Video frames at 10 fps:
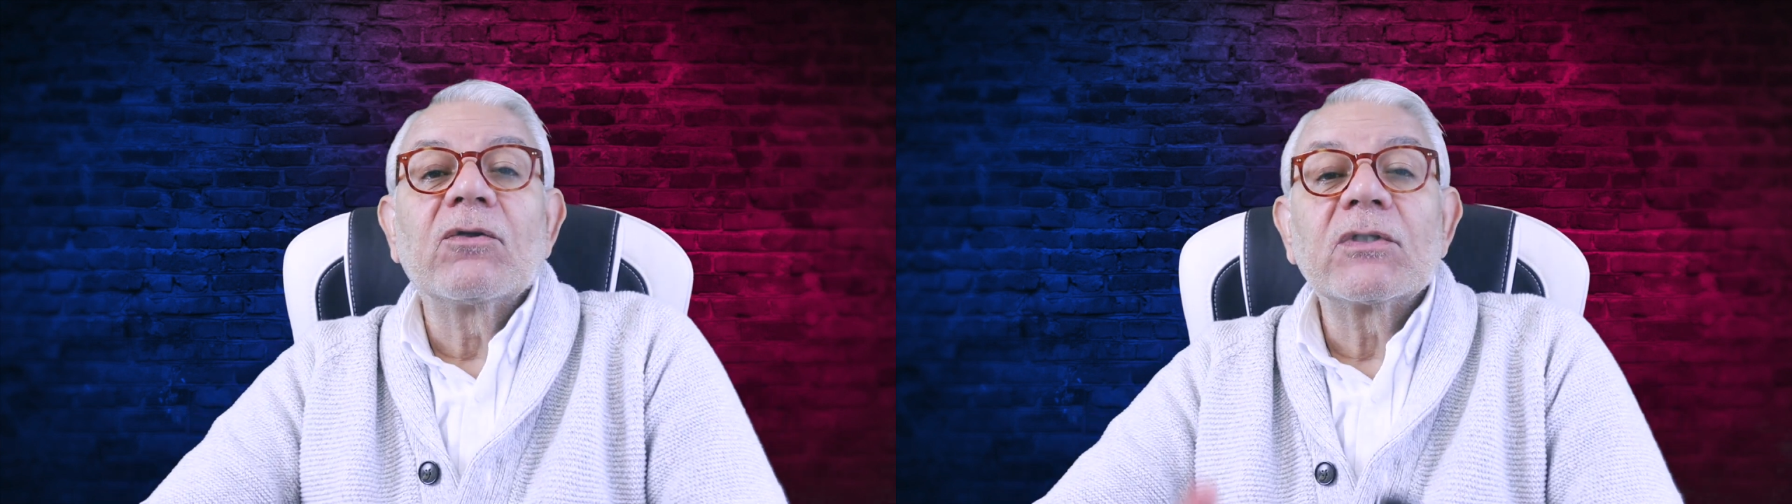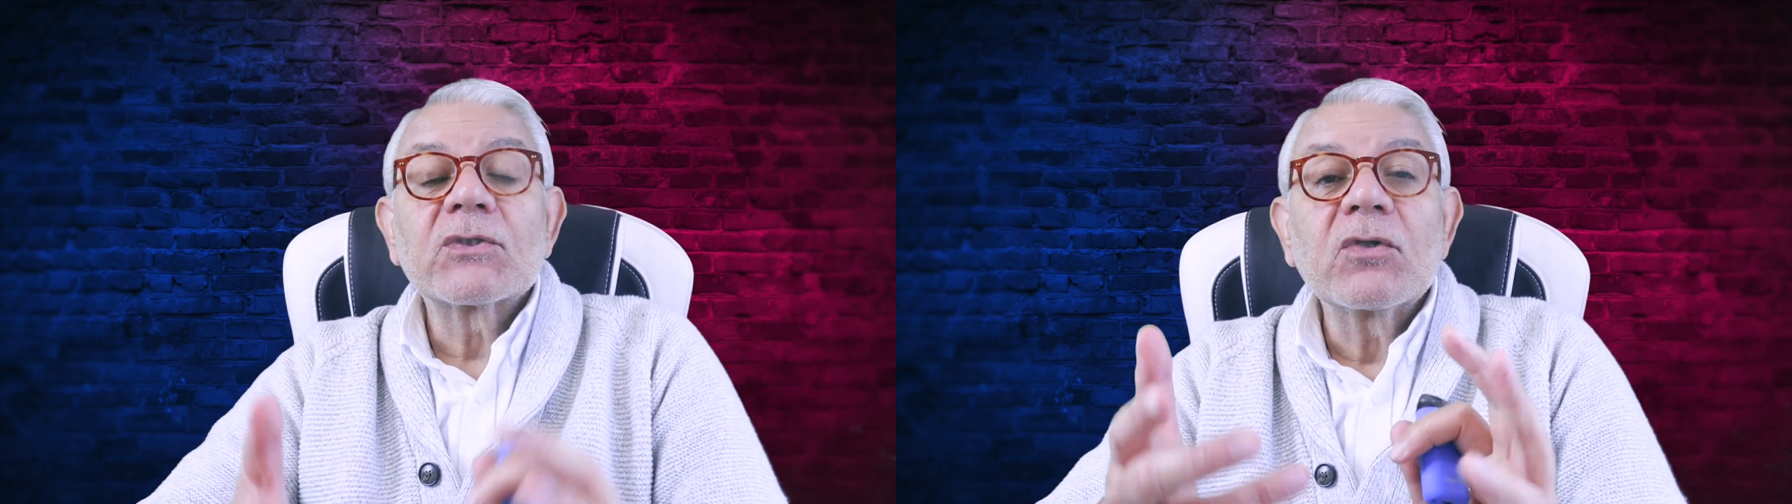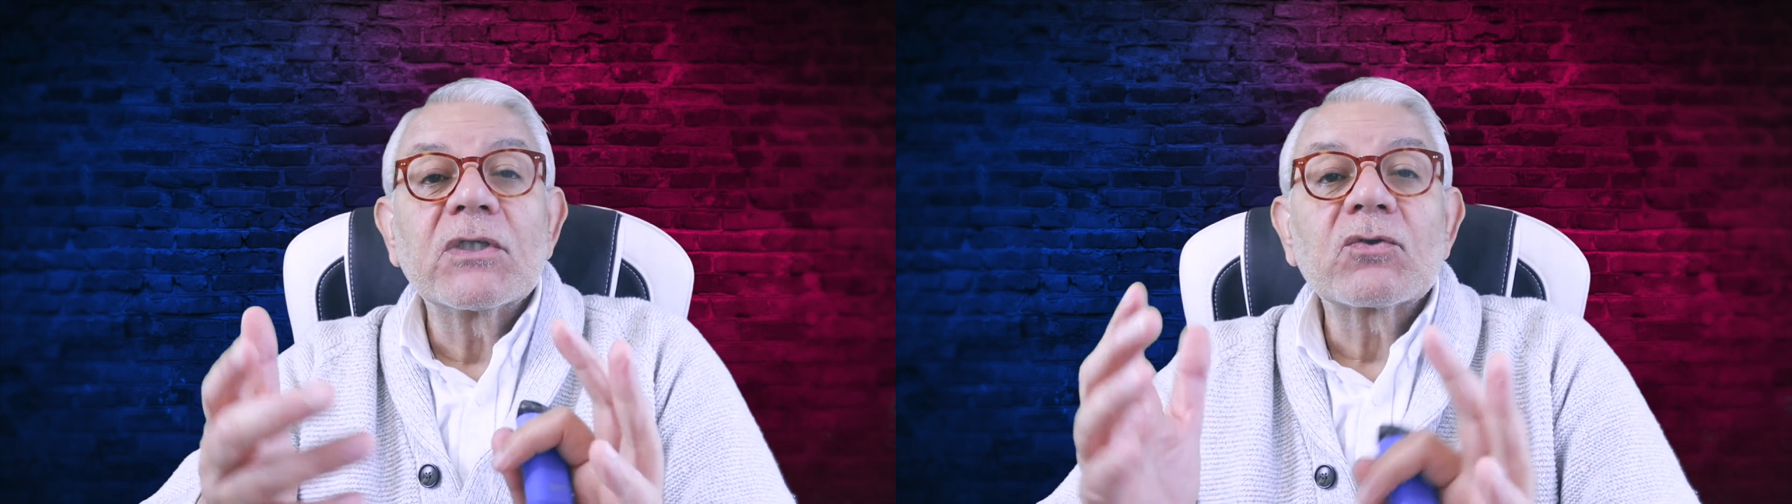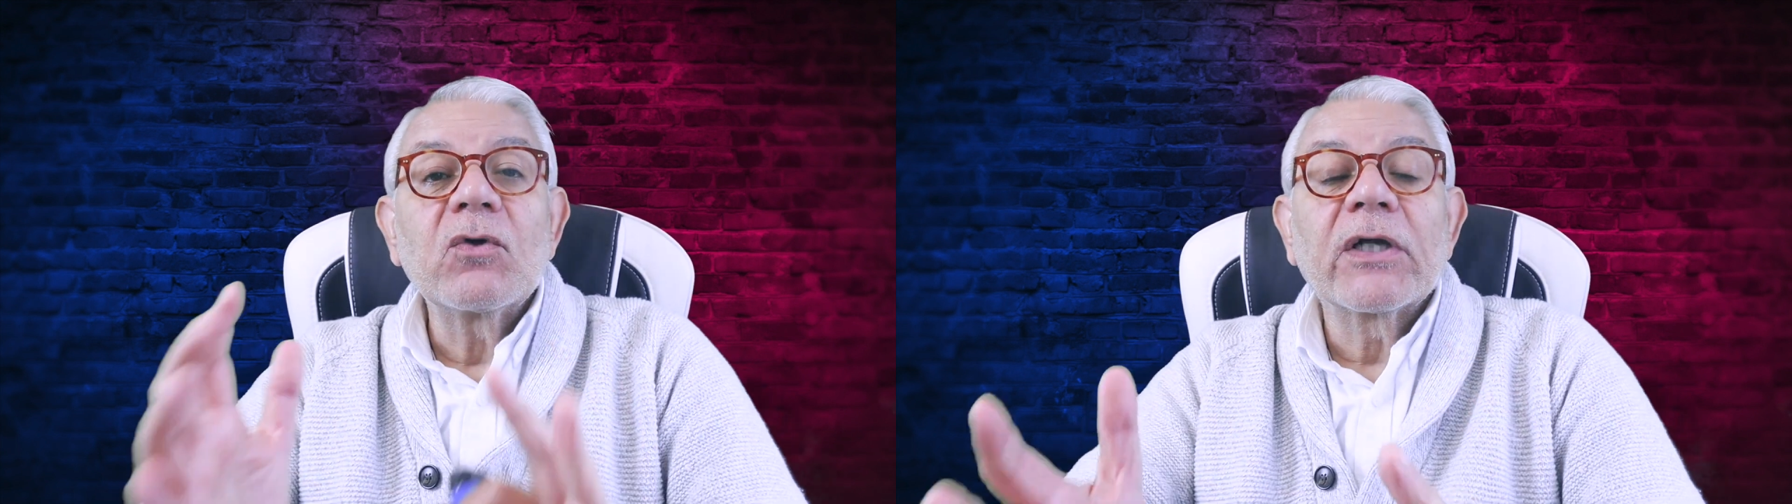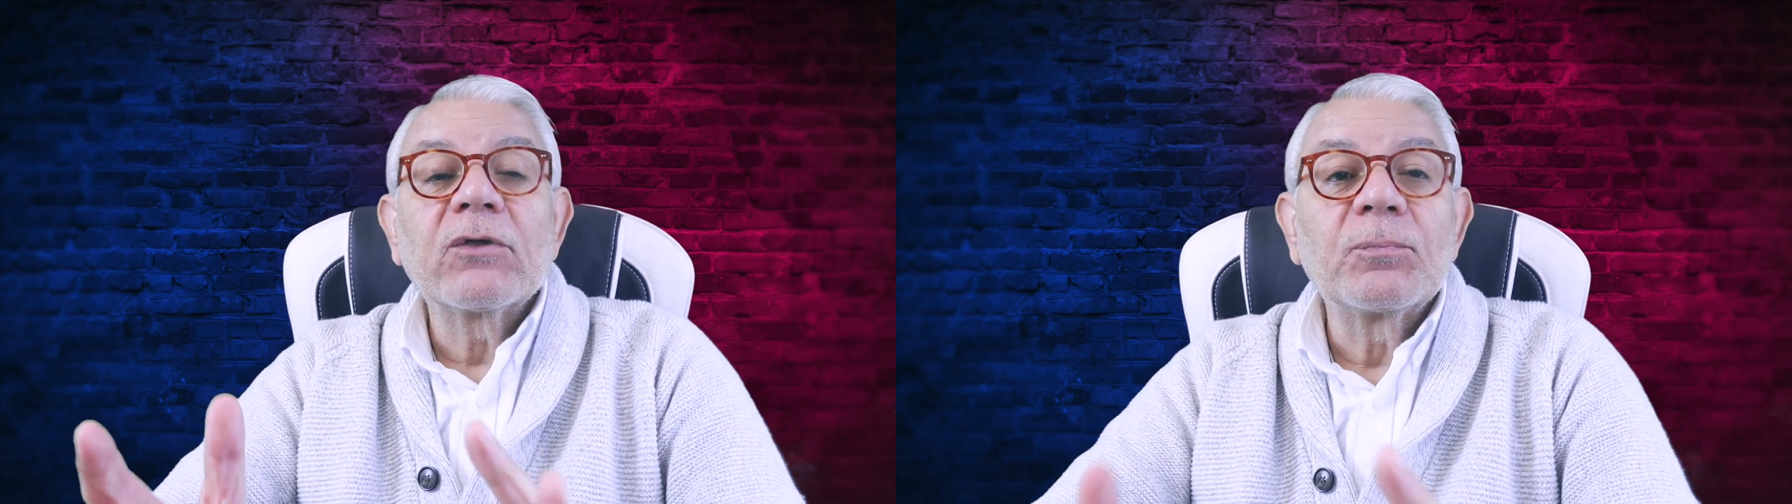it's
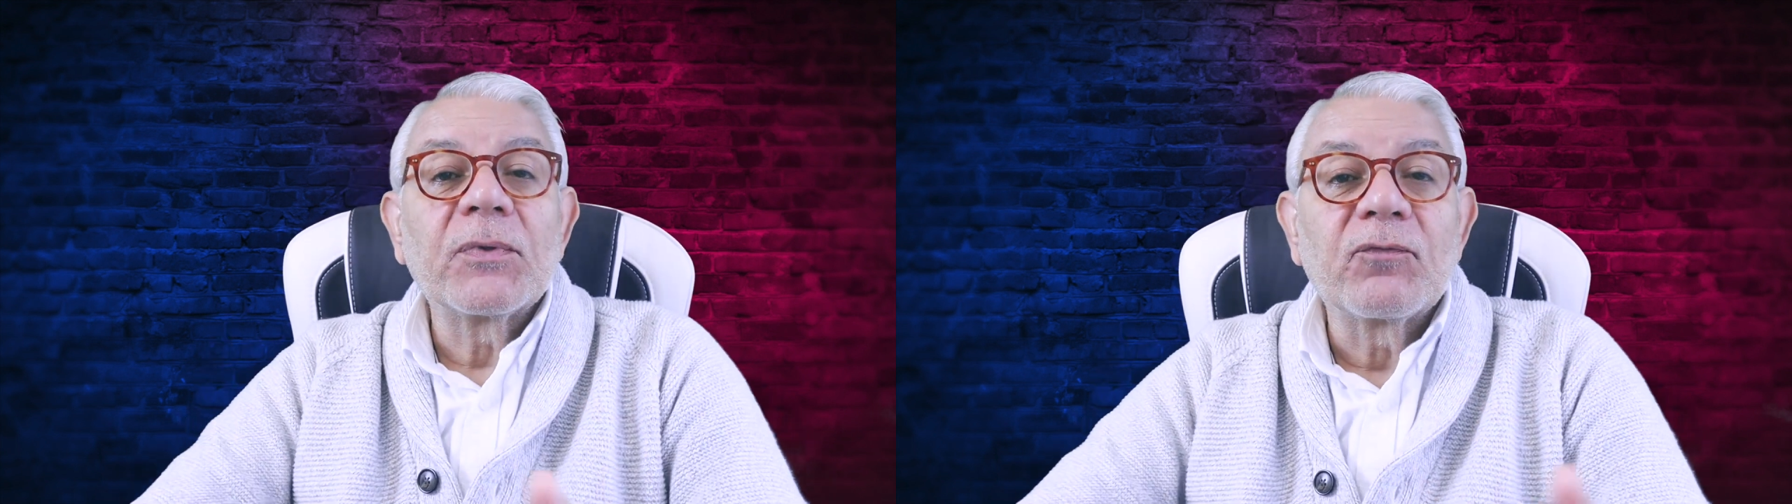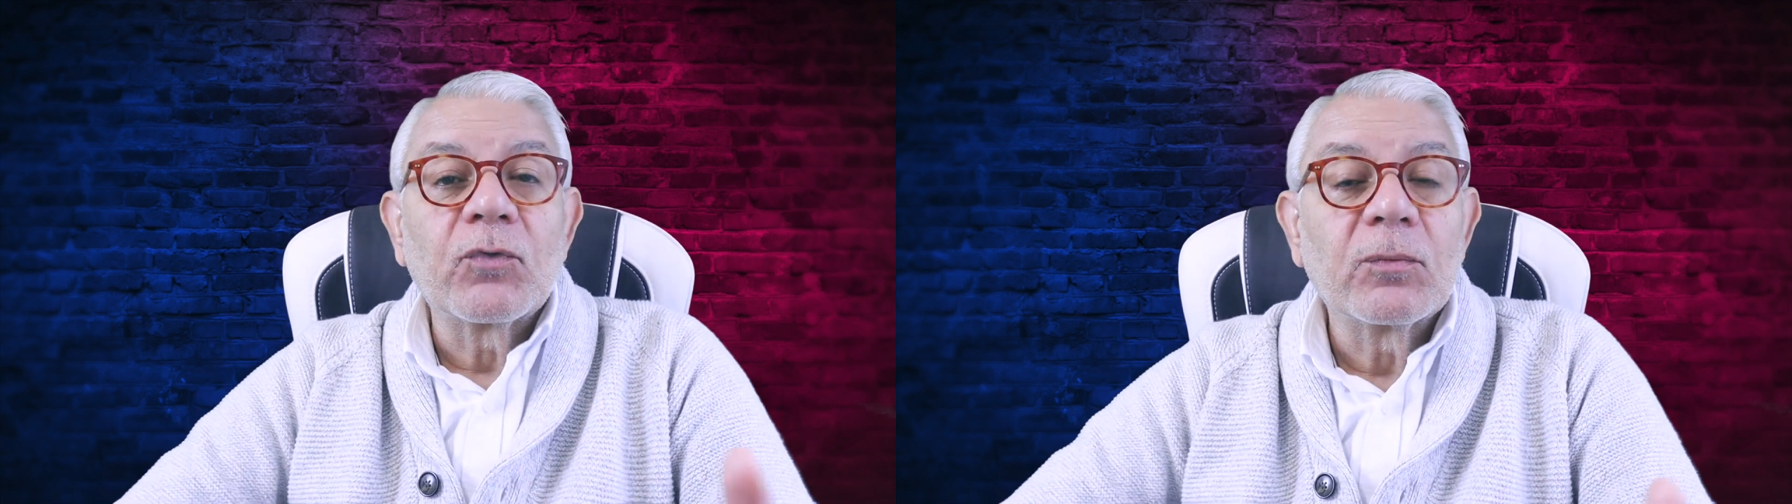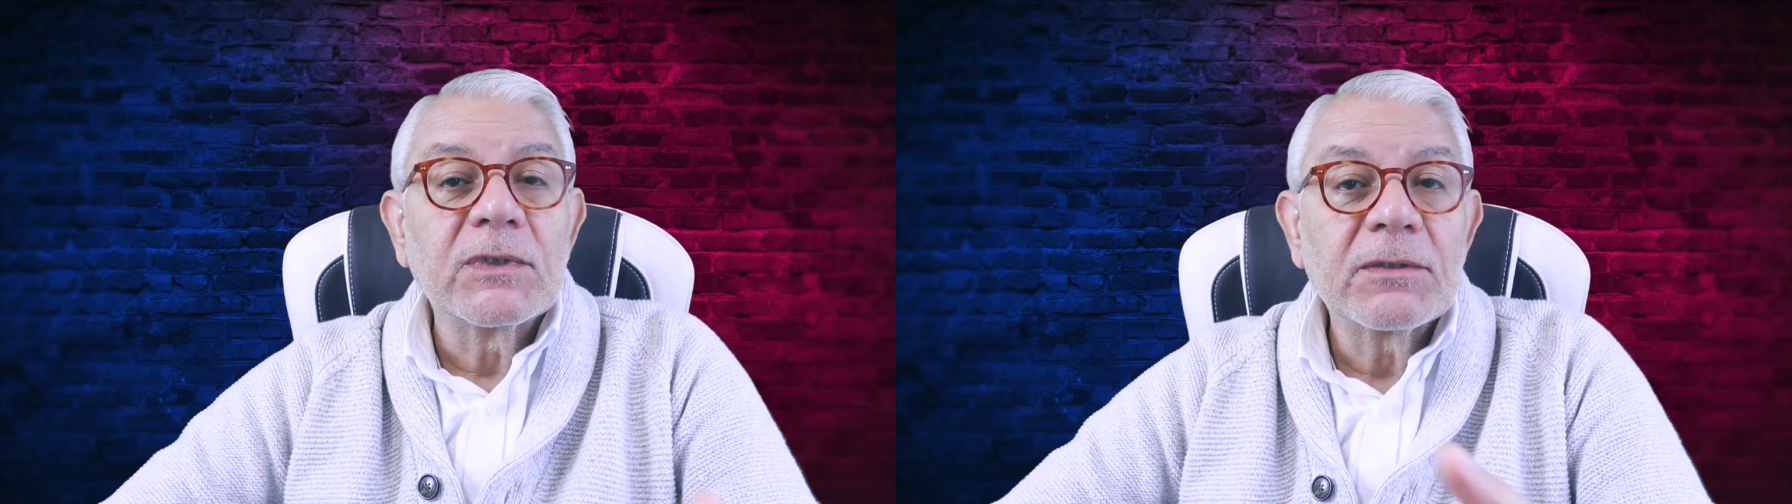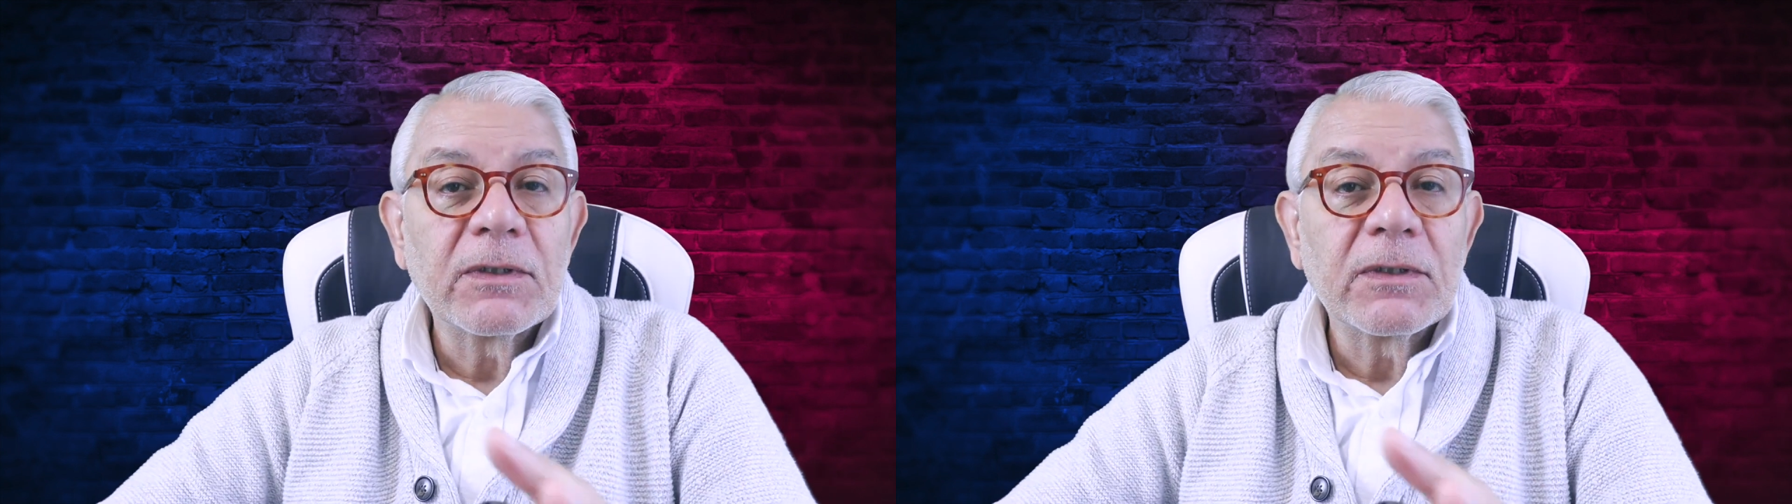quite a good performance.